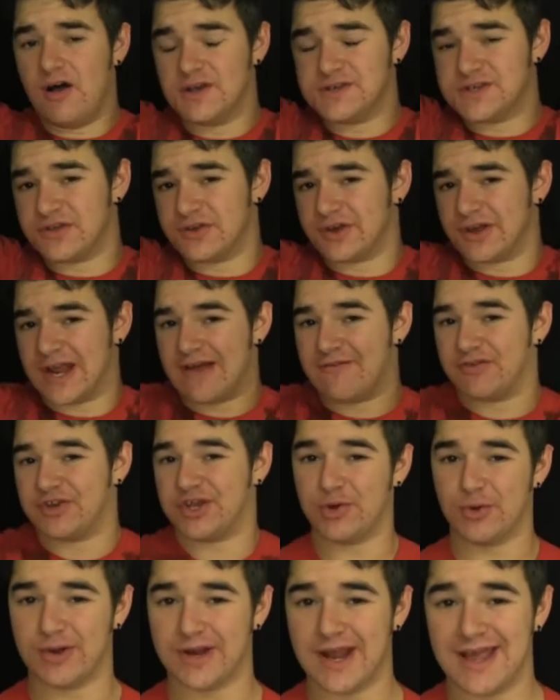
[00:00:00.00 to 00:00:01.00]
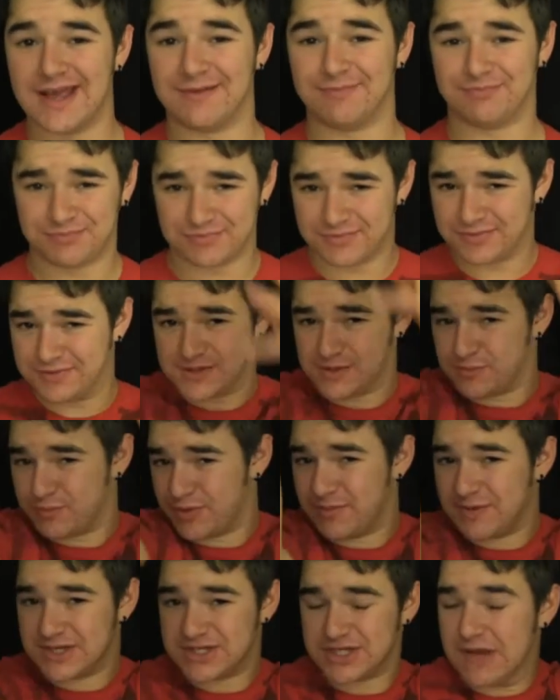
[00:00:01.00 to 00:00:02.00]
Also, they're going to have a Q&A. So
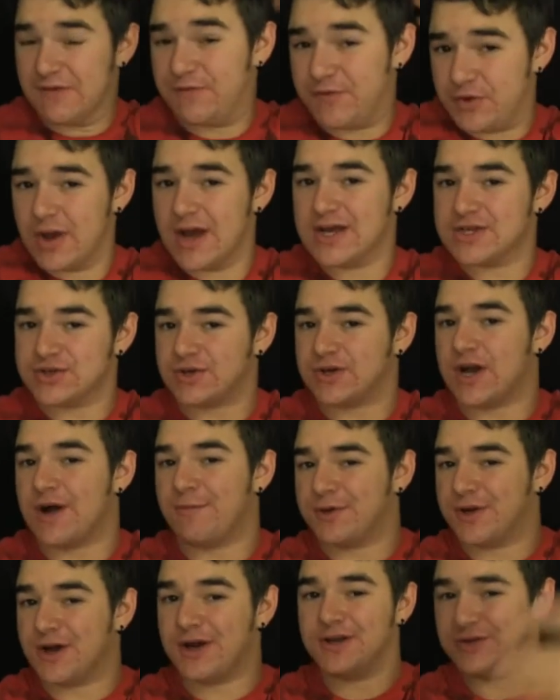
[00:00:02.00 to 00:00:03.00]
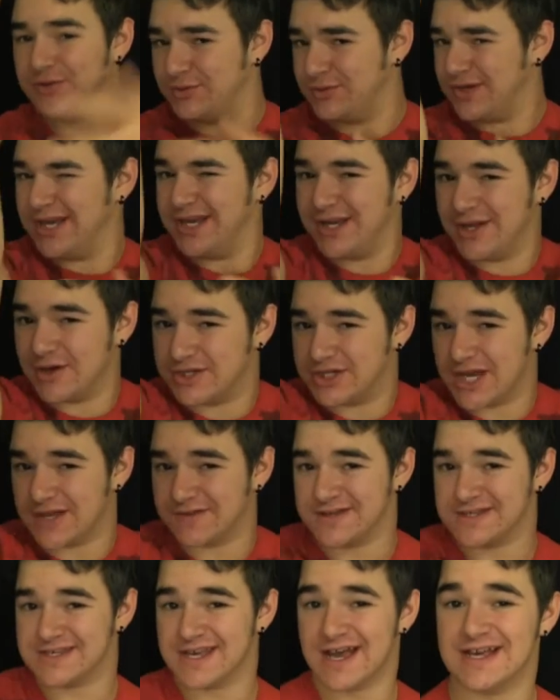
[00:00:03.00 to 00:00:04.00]
pretty much, if you guys are at Comic-Con, you need to go
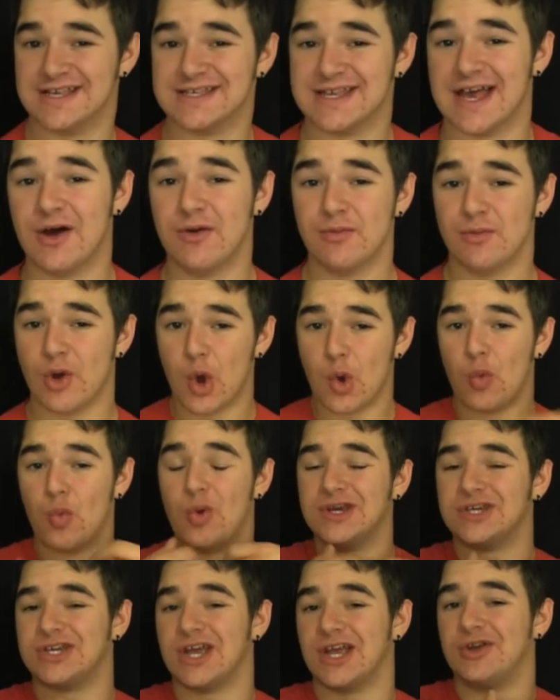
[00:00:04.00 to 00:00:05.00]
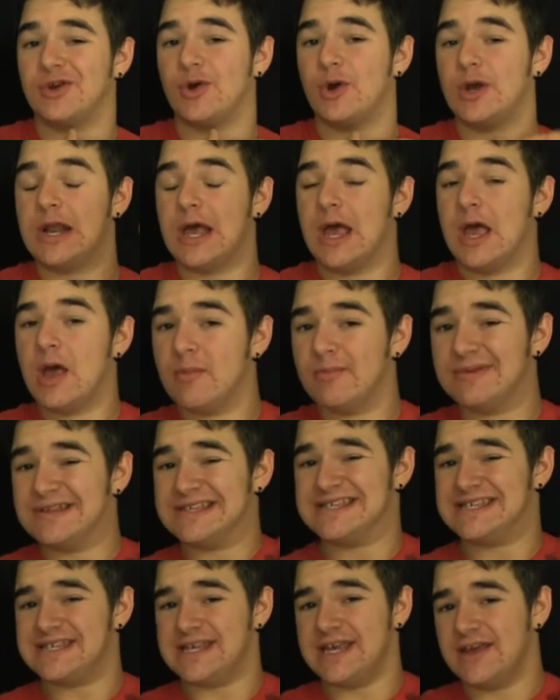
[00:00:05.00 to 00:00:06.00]
check these guys out. Wish I could,
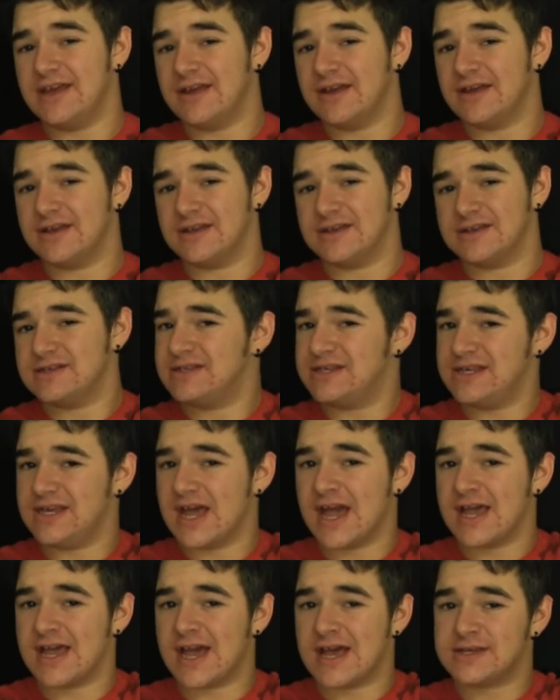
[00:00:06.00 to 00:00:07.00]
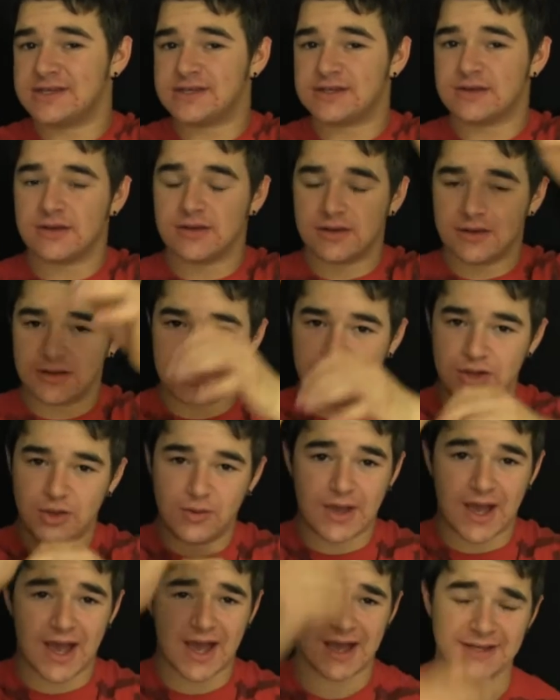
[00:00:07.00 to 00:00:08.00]
but see, CAS,
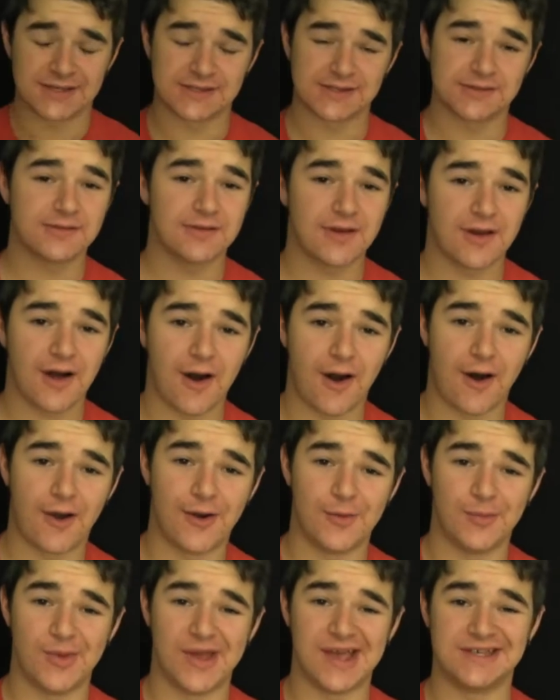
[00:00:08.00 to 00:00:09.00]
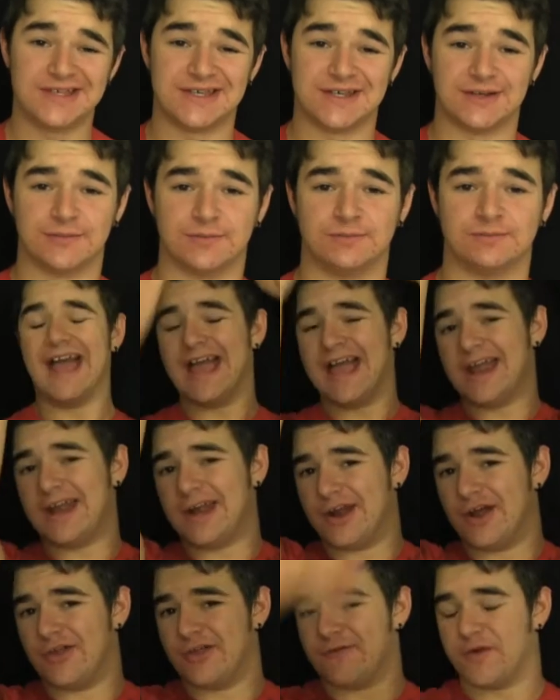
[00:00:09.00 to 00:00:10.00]
you guys are amazing. And
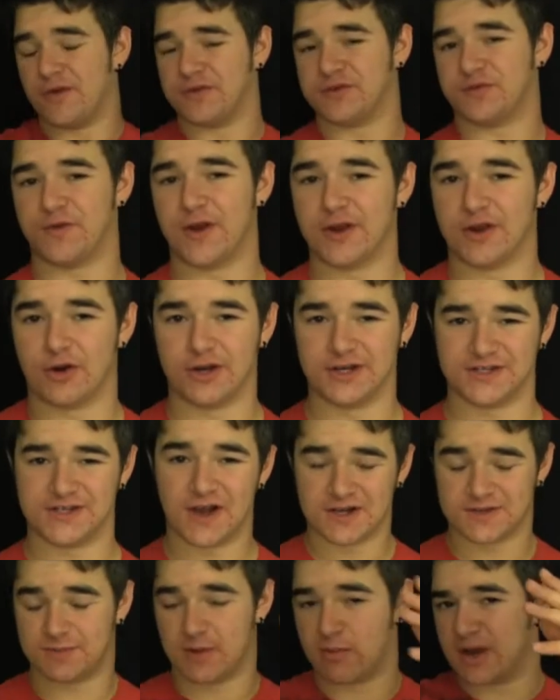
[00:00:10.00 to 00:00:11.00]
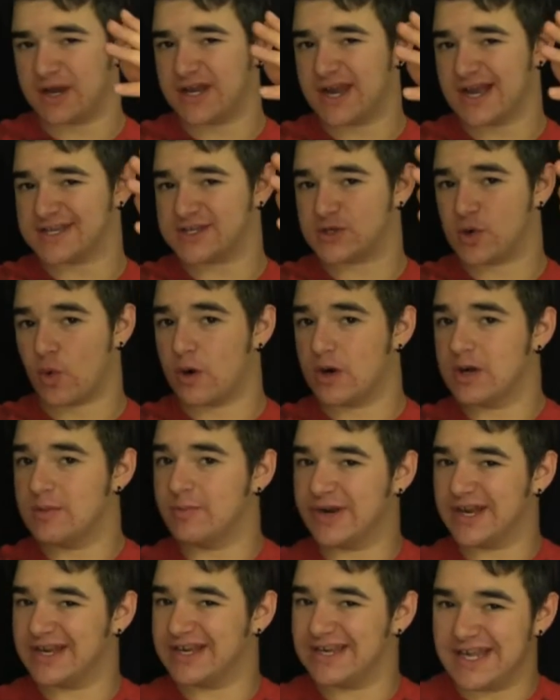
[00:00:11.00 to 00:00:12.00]
another Philip DeFranco already talked about my next story,
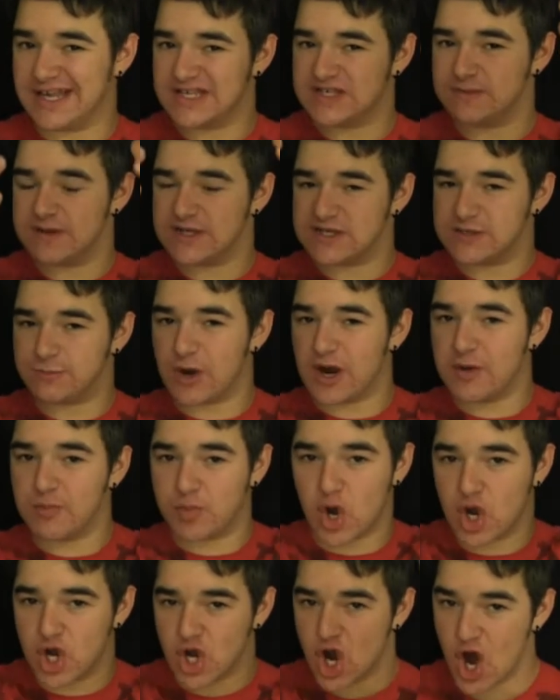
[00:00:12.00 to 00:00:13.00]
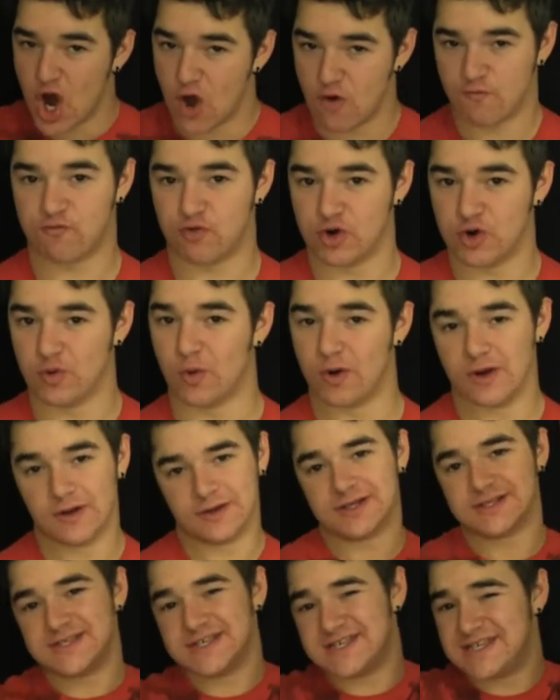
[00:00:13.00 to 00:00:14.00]
but it needs to be spread by everyone
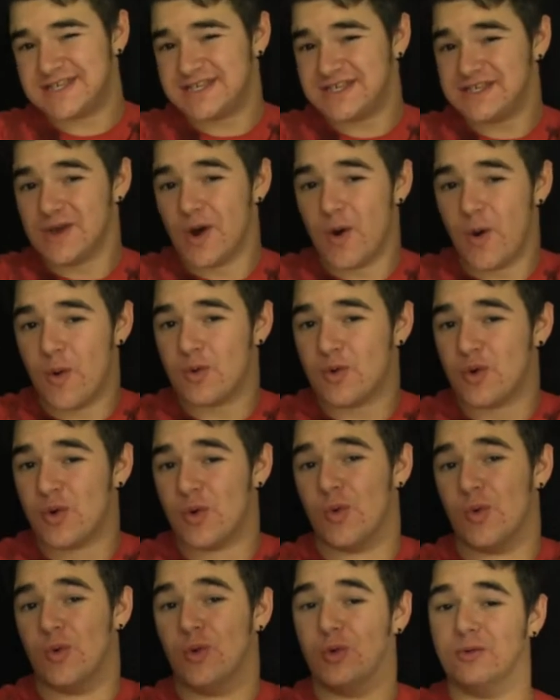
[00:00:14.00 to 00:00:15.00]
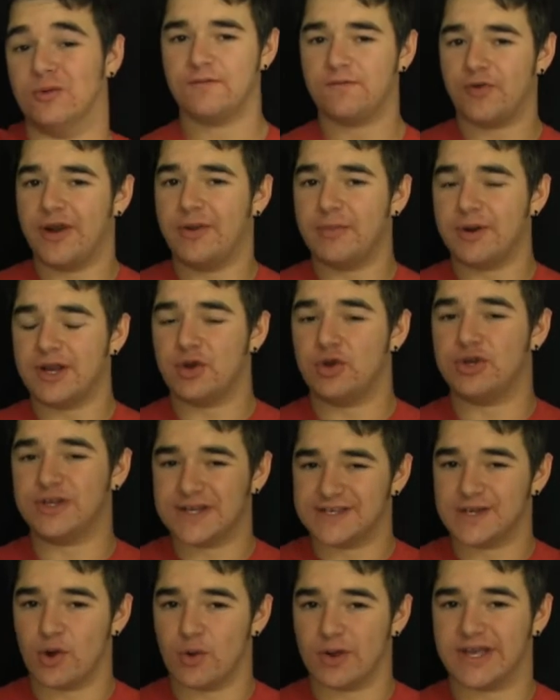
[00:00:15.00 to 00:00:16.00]
because it's so cool. For anybody who
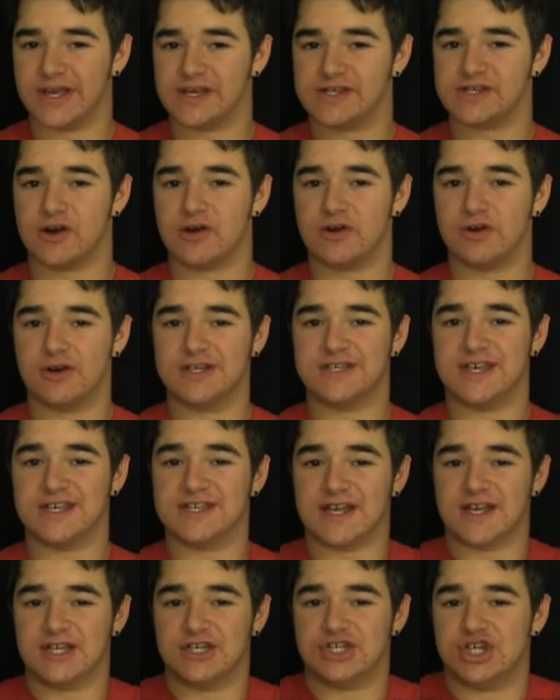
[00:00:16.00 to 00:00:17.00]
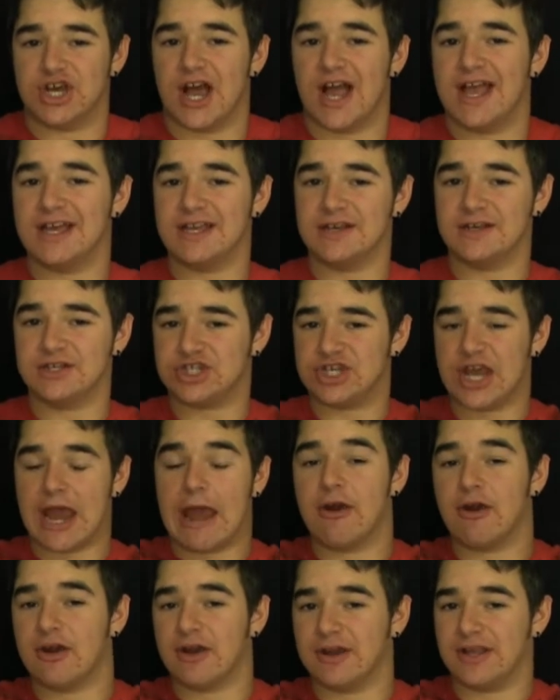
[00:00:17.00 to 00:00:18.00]
doesn't know what Kickstarter is, it's like a giant
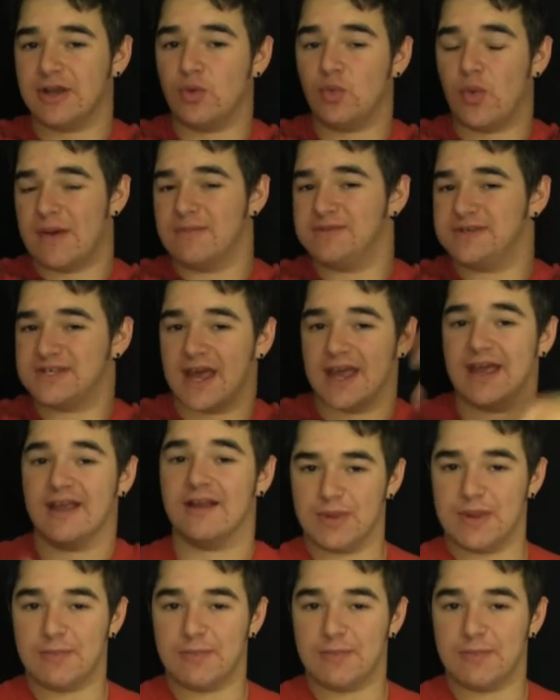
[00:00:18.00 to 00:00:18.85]
charity website.